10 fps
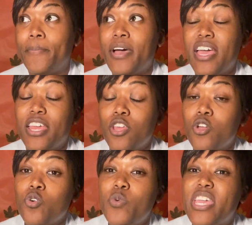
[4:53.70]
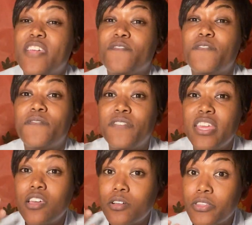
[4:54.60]
But we can
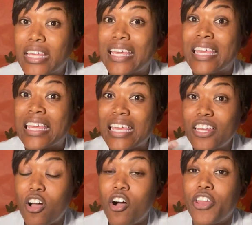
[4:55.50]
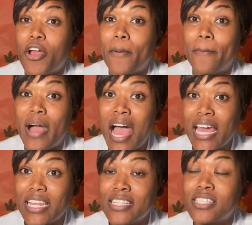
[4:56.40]
feel the heat on our
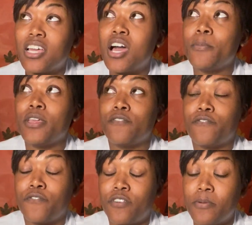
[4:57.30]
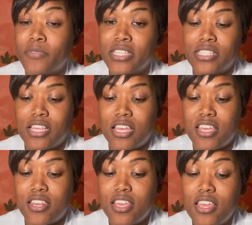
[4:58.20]
bodies coming from the sun.
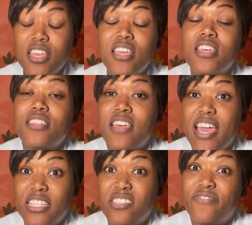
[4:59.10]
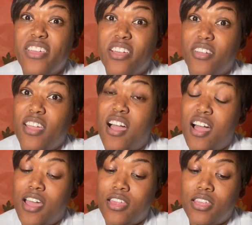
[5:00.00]
That's very
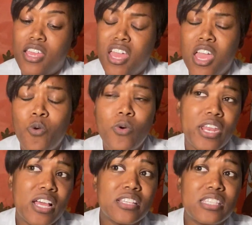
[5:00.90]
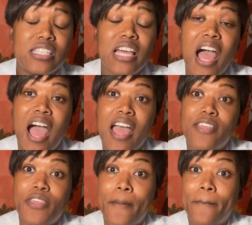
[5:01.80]
hot. And what else is
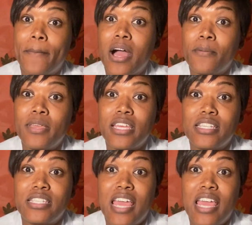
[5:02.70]
hot that mommy and